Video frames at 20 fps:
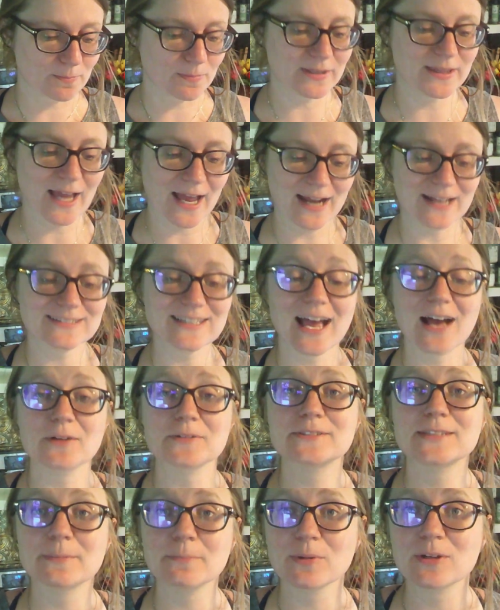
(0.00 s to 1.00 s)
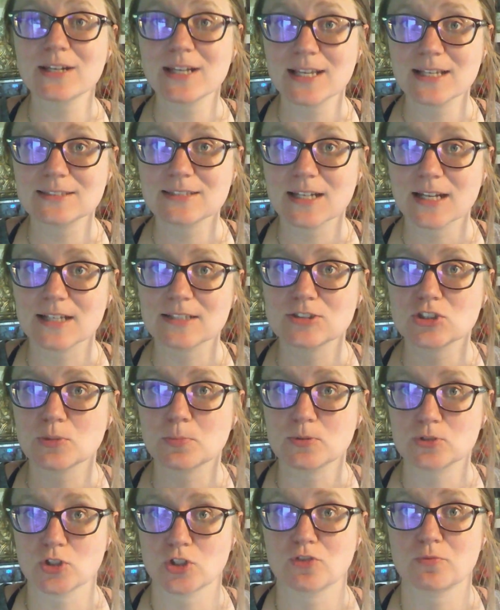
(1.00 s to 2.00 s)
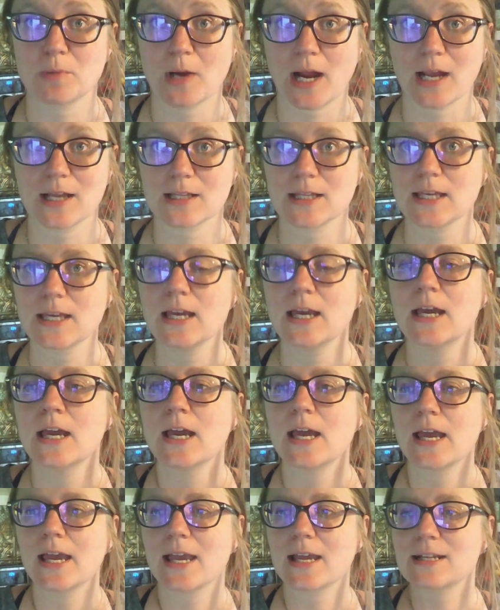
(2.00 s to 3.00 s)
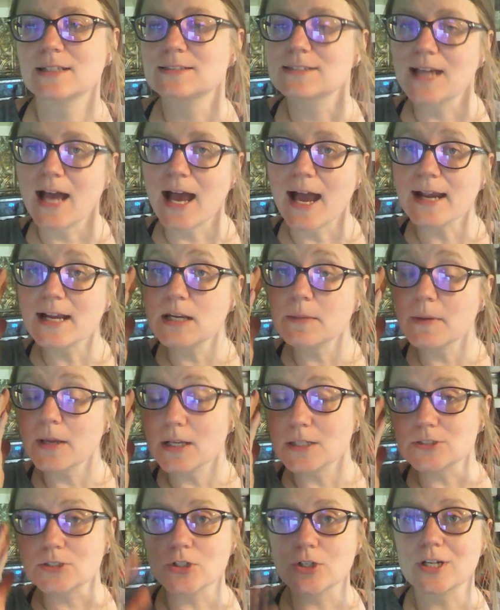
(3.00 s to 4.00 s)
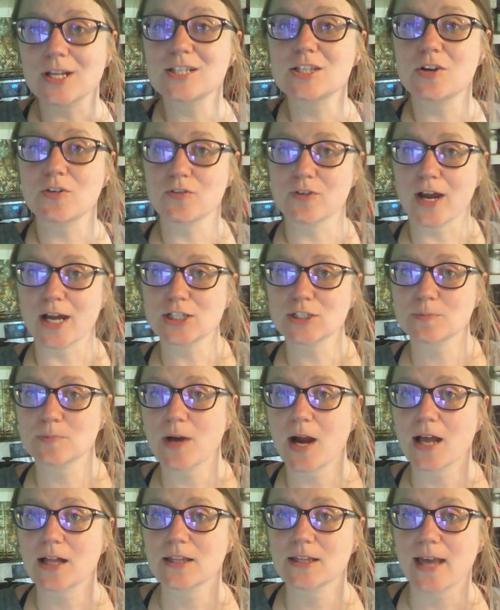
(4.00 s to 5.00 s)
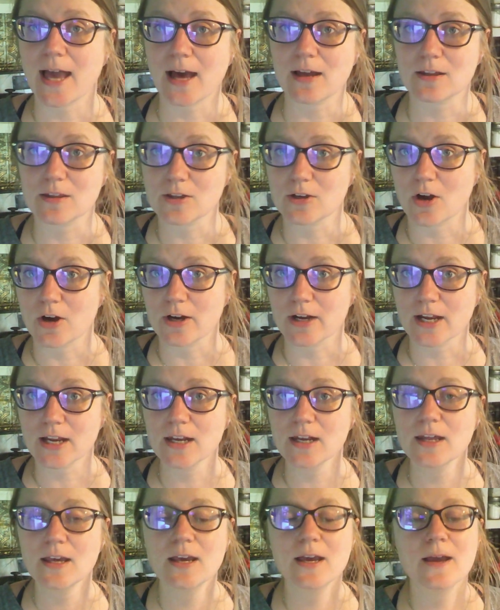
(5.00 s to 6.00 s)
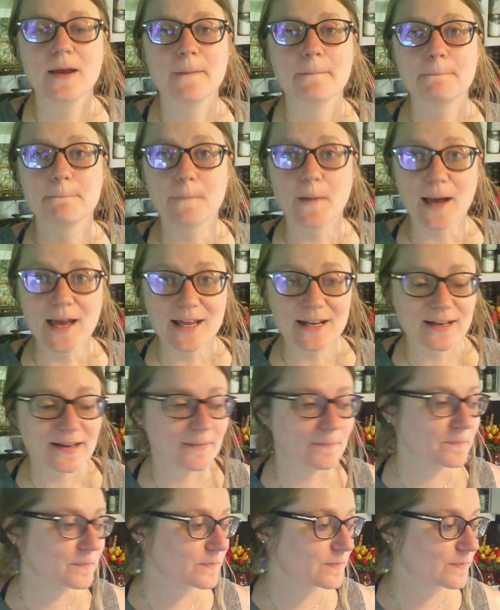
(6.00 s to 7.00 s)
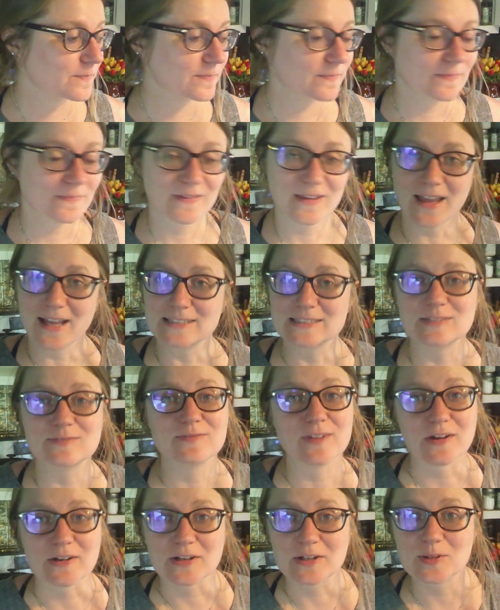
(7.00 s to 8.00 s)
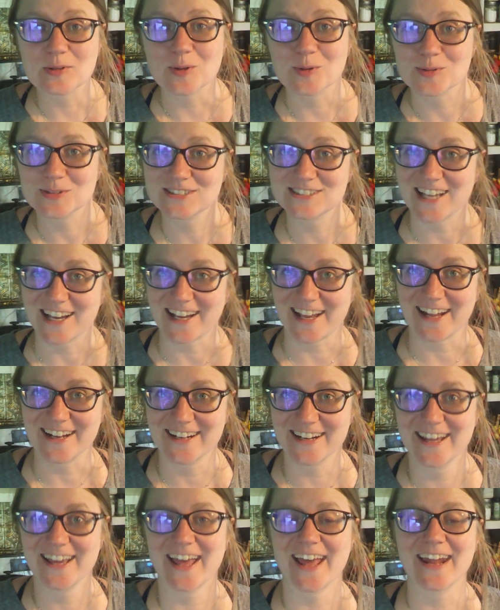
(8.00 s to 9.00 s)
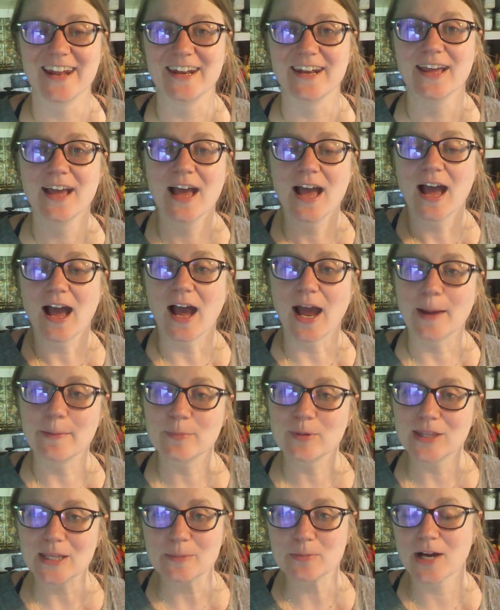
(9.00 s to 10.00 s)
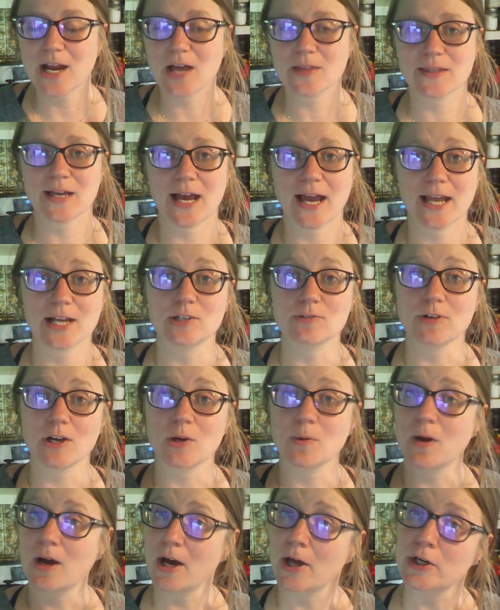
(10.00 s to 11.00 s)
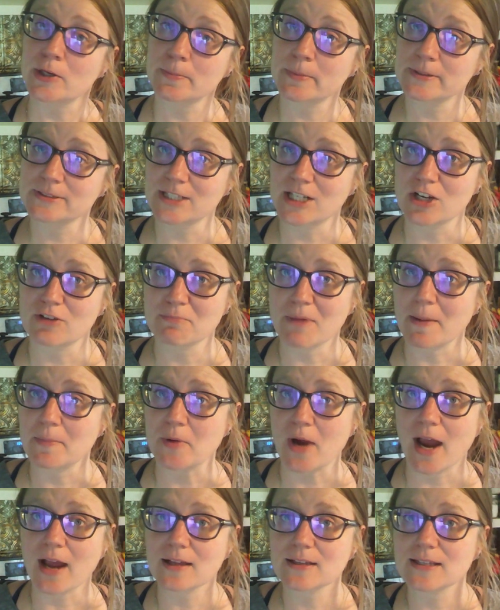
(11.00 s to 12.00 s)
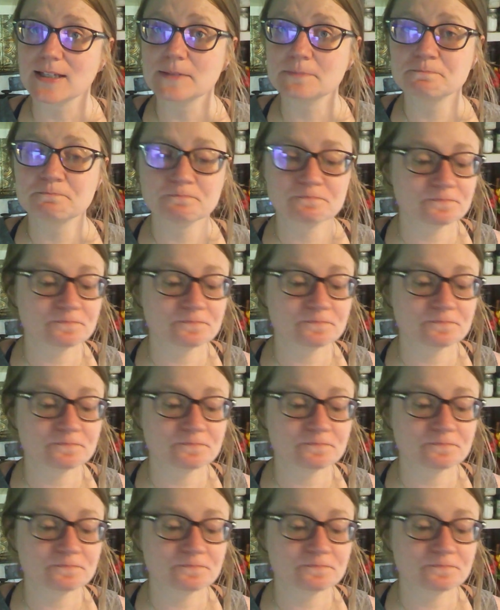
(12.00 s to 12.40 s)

But that is how simple and easy it is to preserve broccoli. It is not going to be as good as fresh broccoli out of the garden, but it's a very close second. And I'm really proud that I grow 100% of my broccoli.